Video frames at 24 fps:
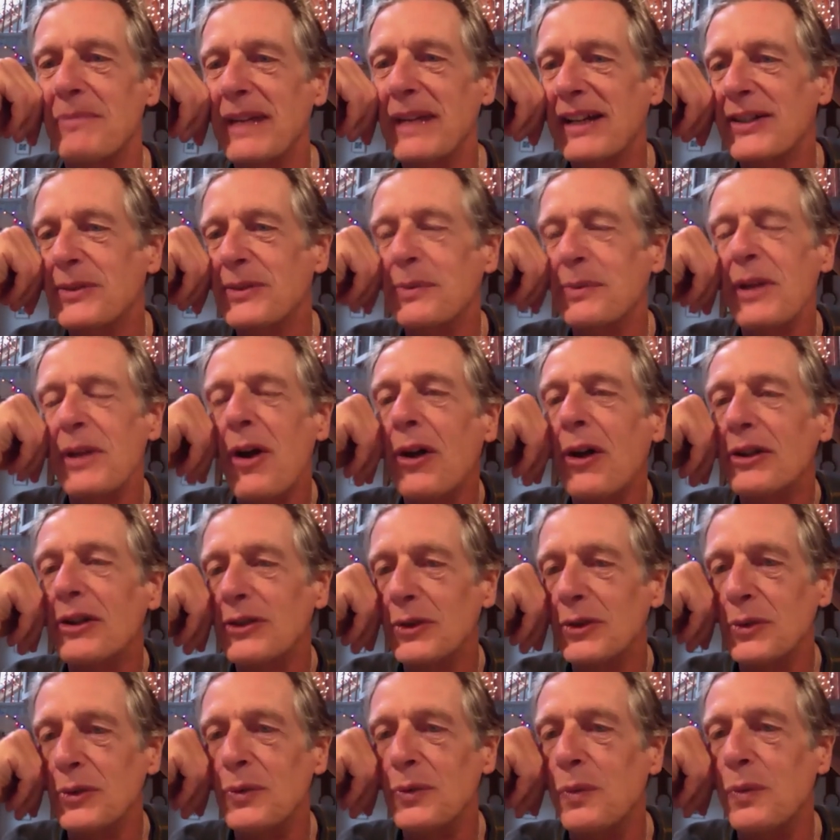because we all
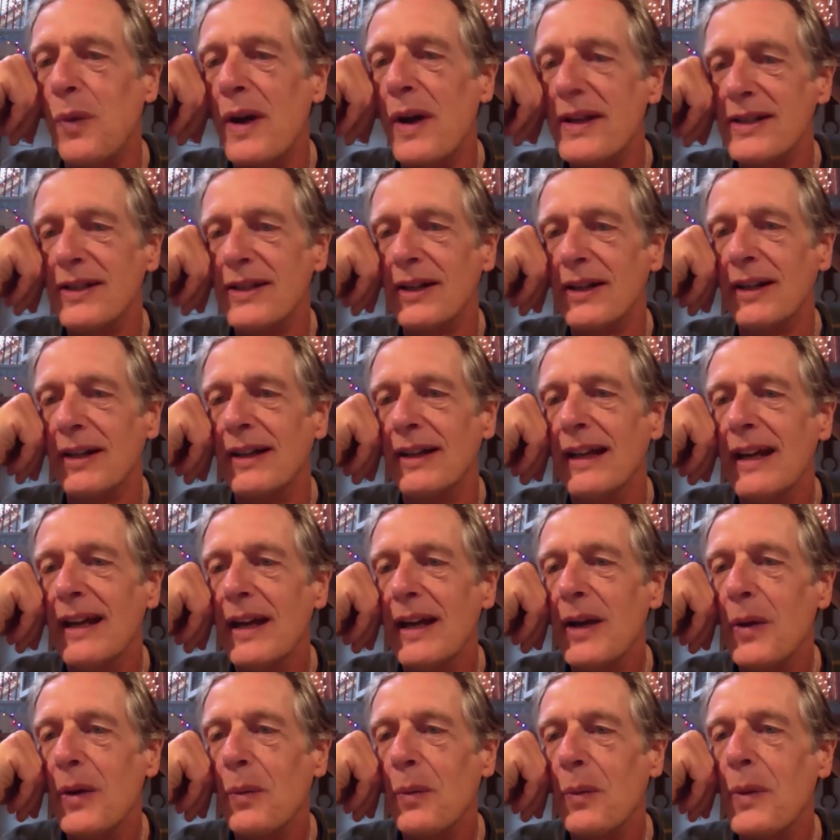do wonder
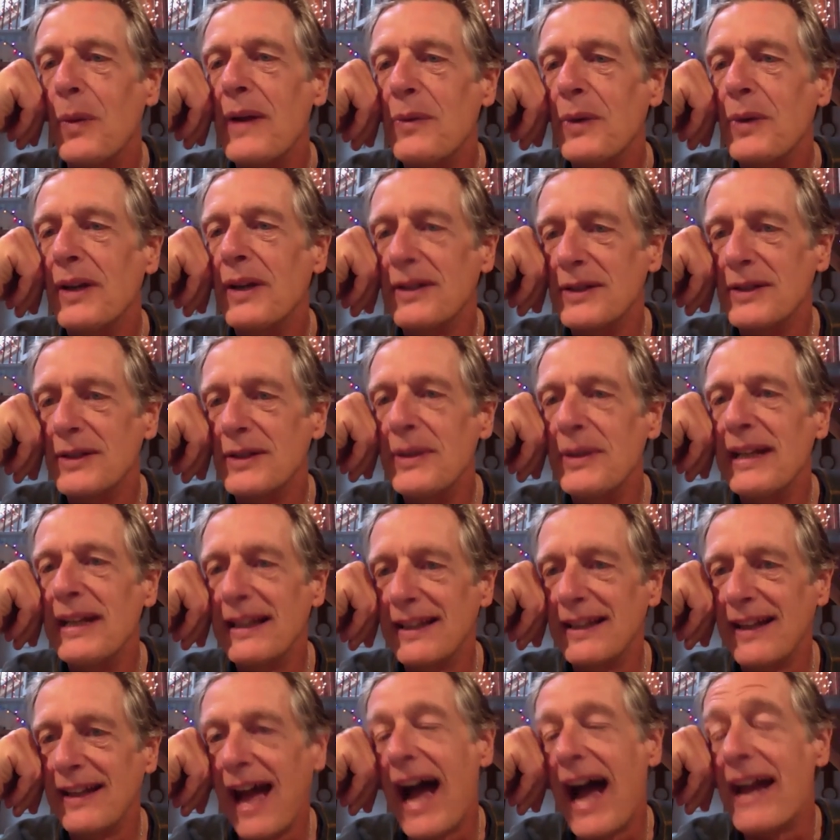when we're doing
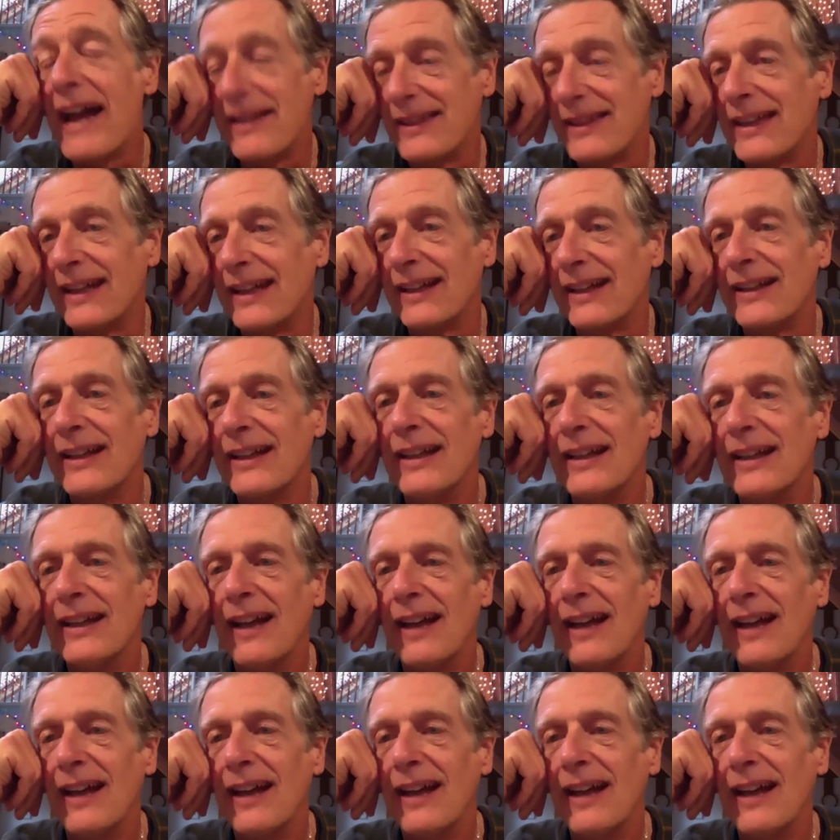the, I think,